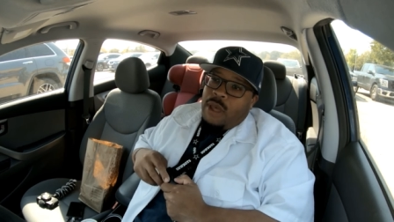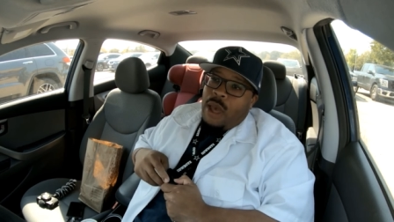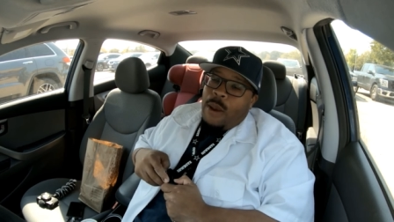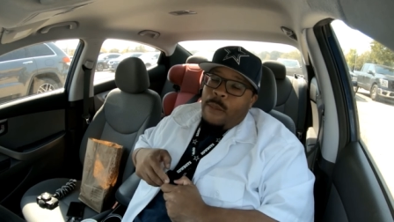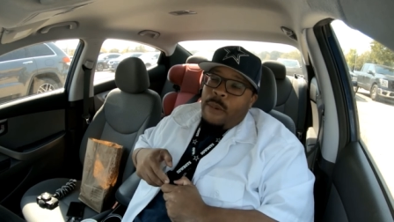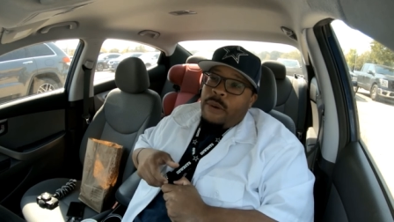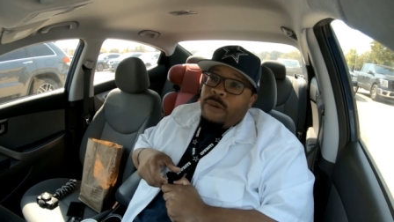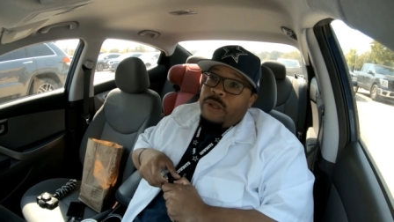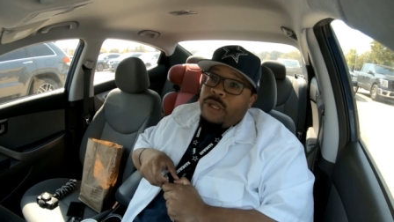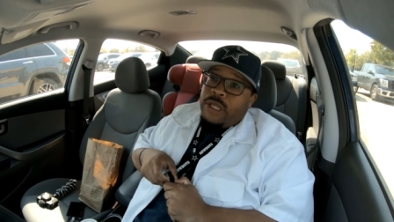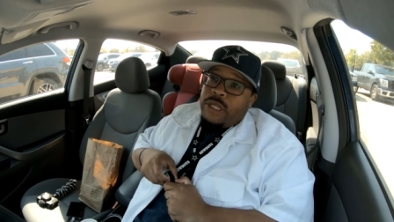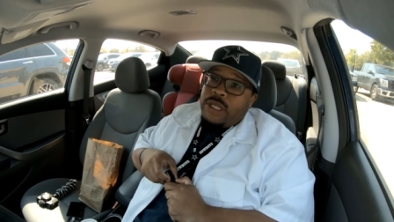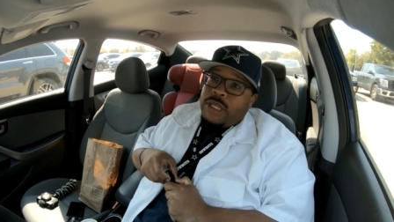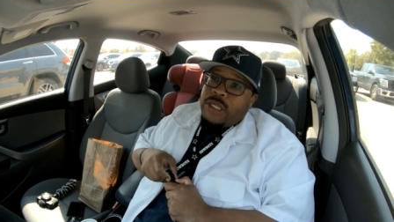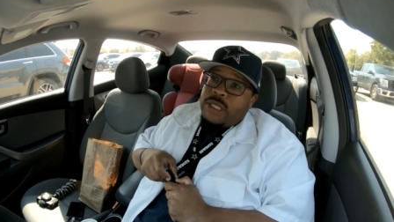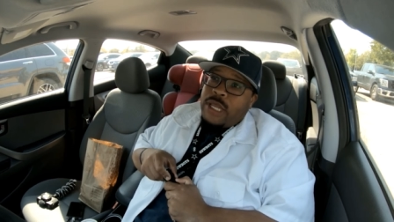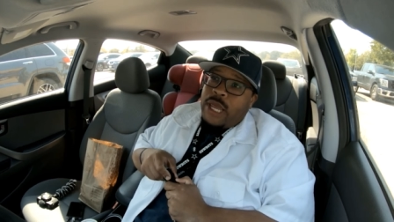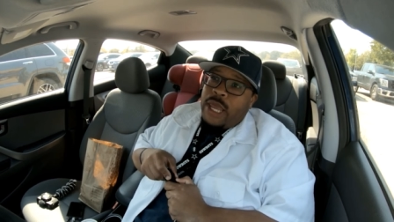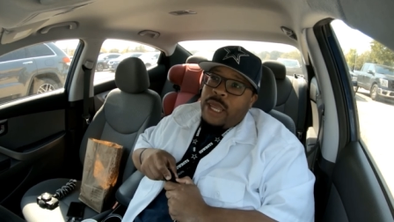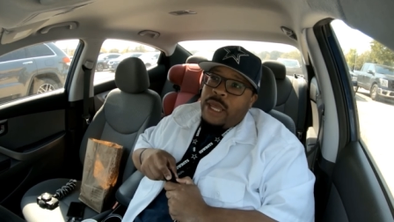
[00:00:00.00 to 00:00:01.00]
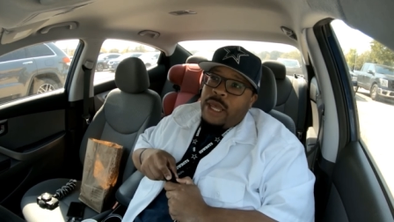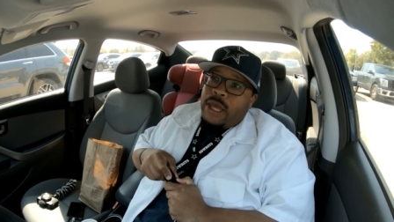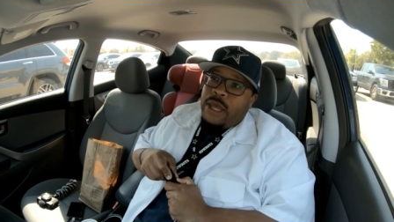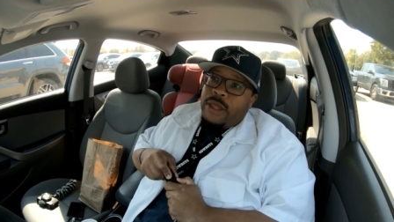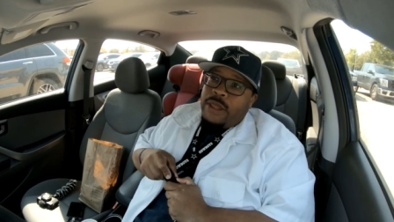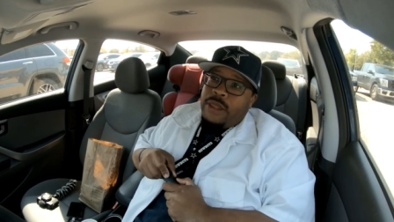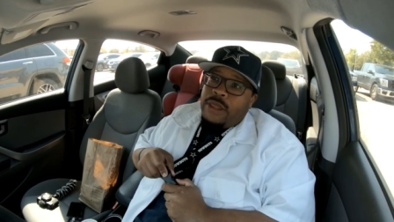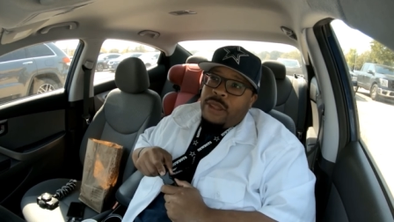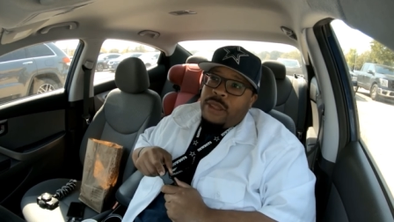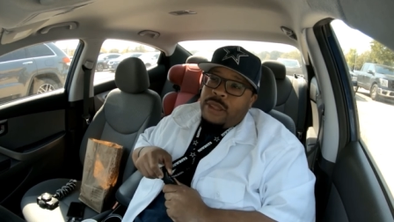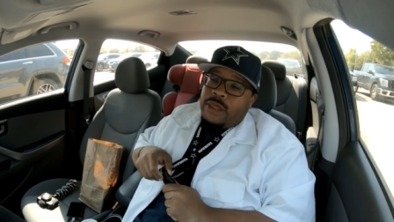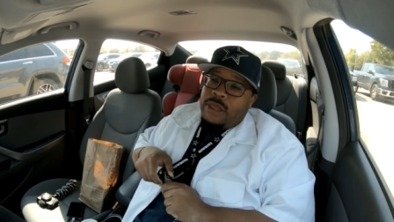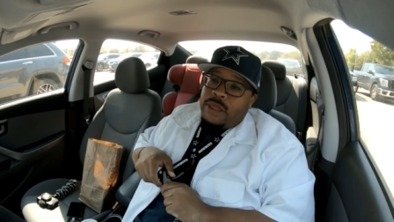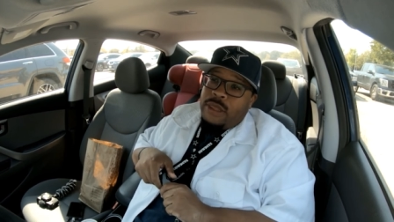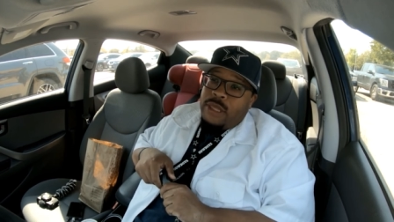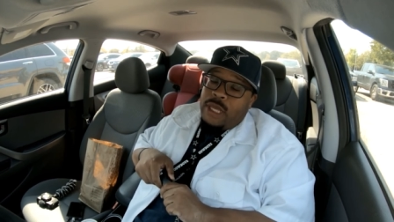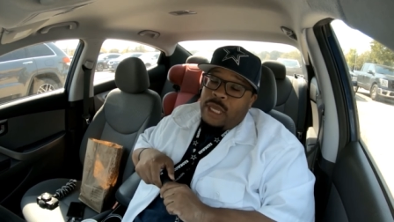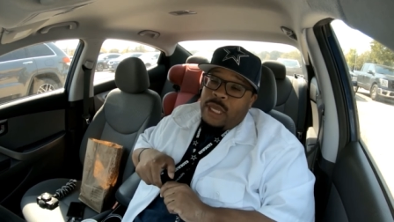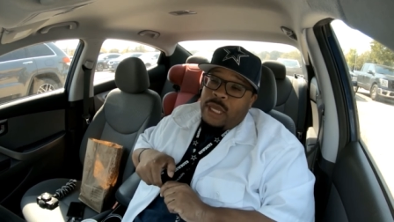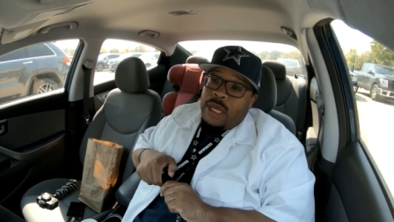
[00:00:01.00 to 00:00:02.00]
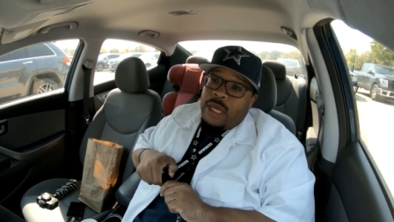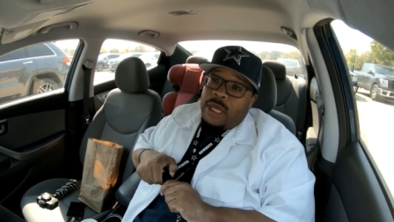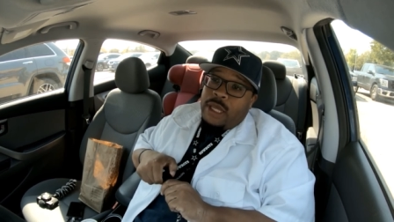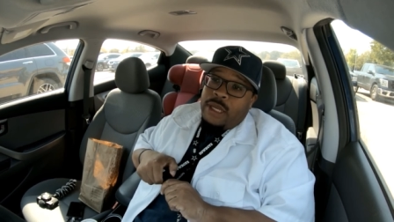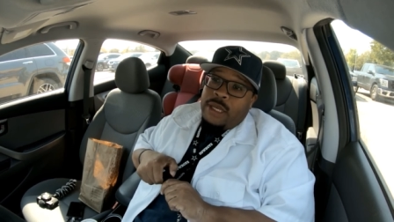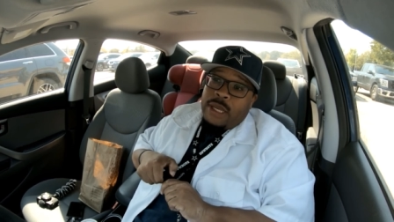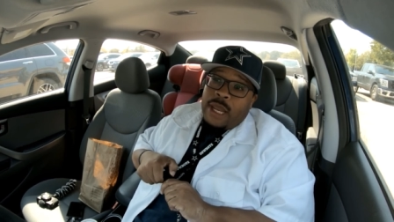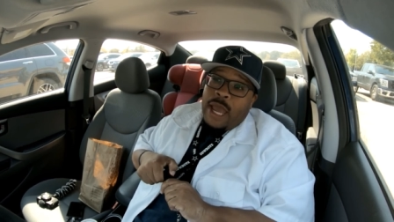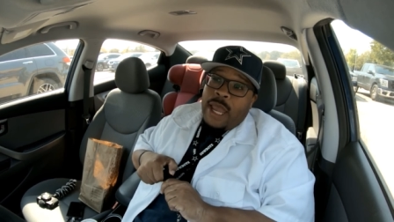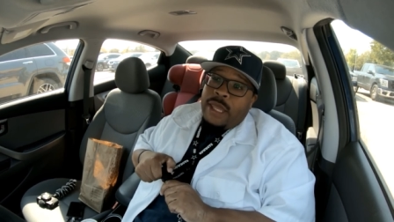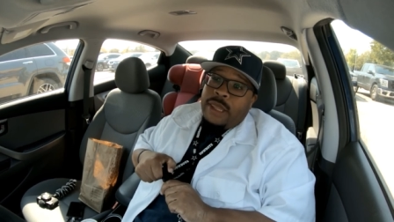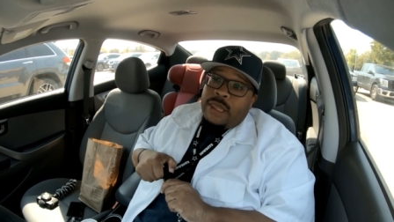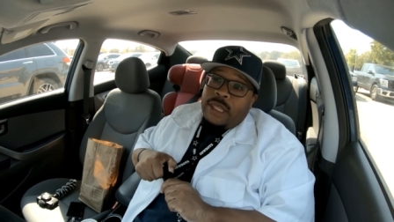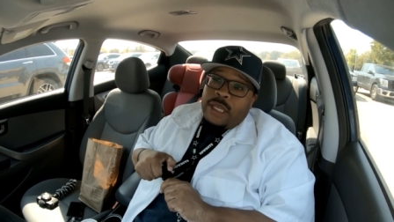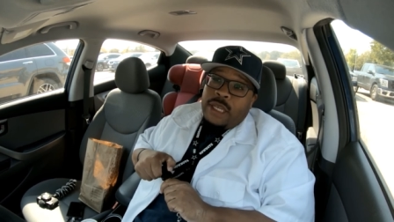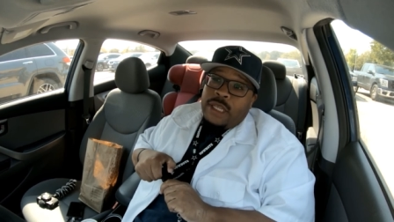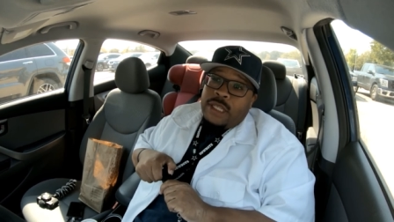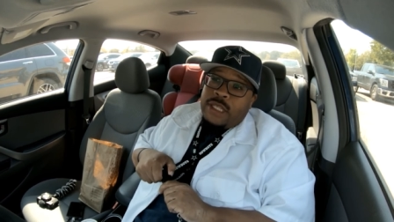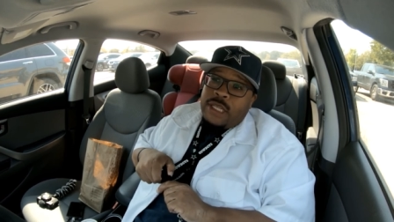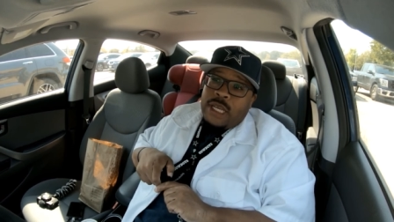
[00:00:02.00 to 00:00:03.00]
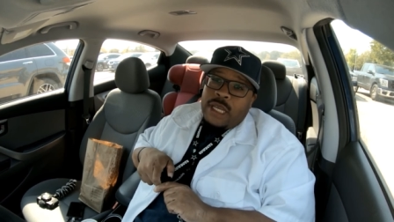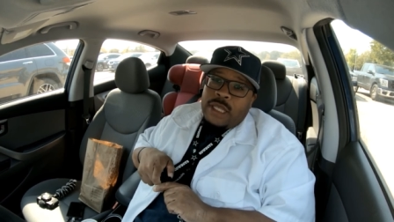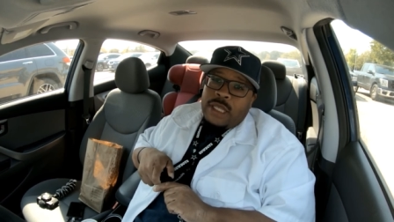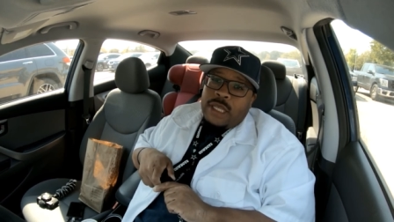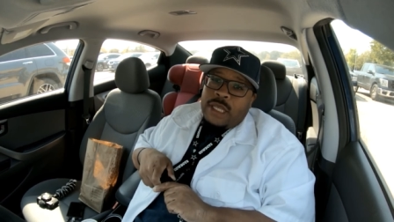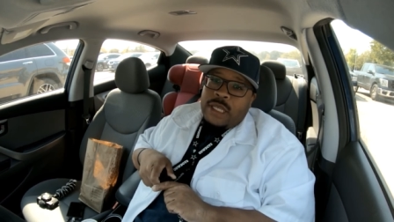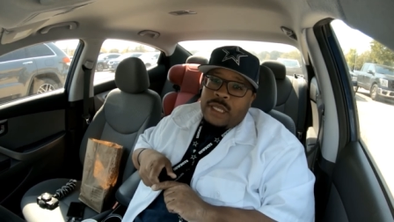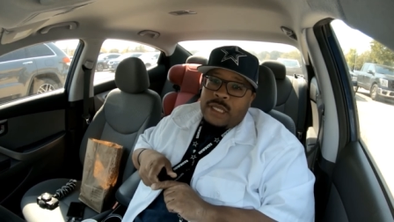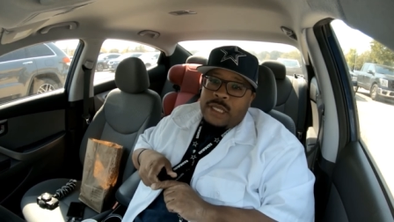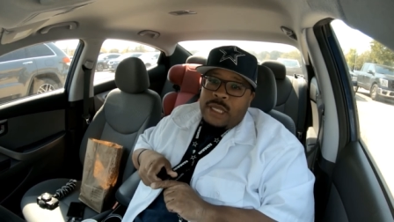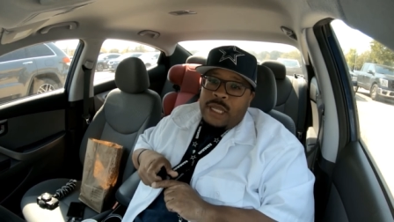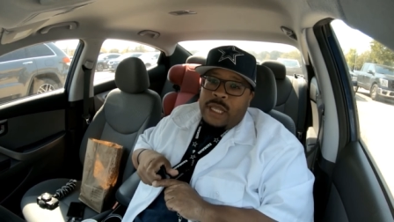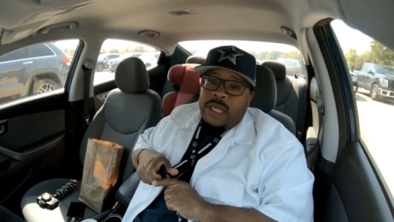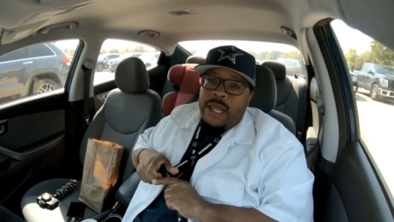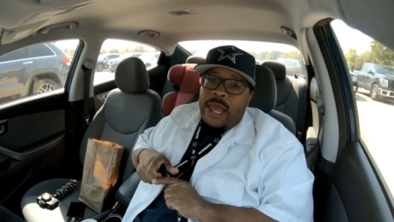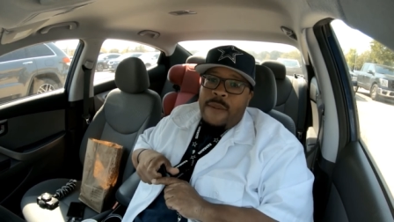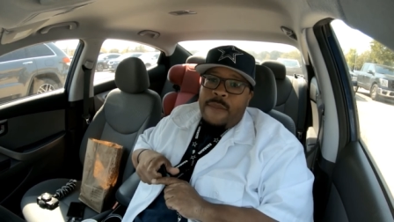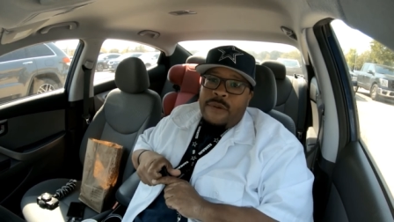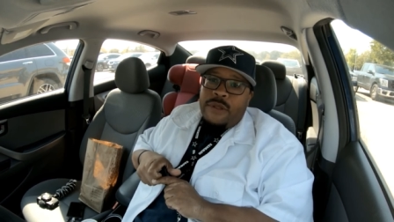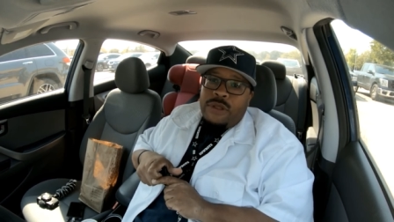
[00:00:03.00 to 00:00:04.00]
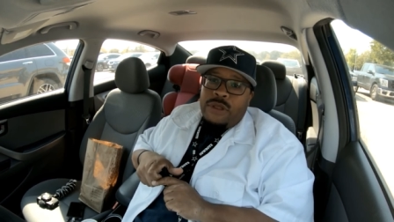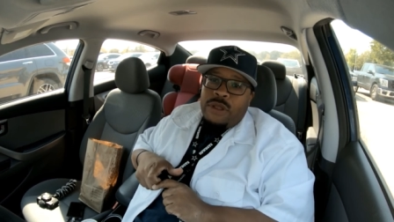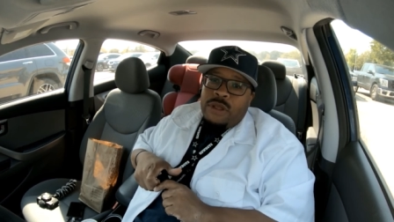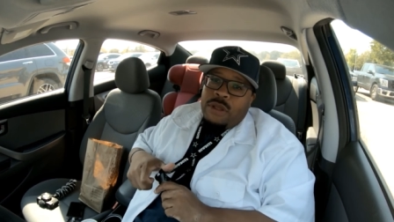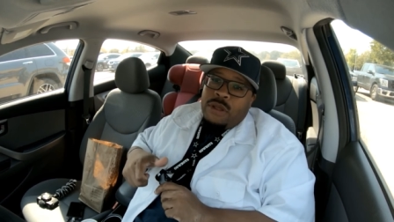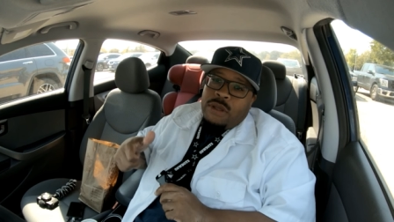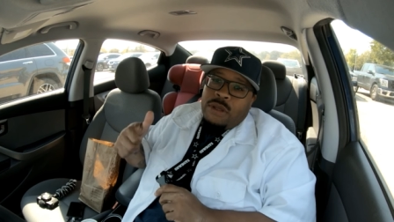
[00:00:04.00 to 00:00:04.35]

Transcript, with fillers: I'm only gonna say the 9th and the 10th, because the 11th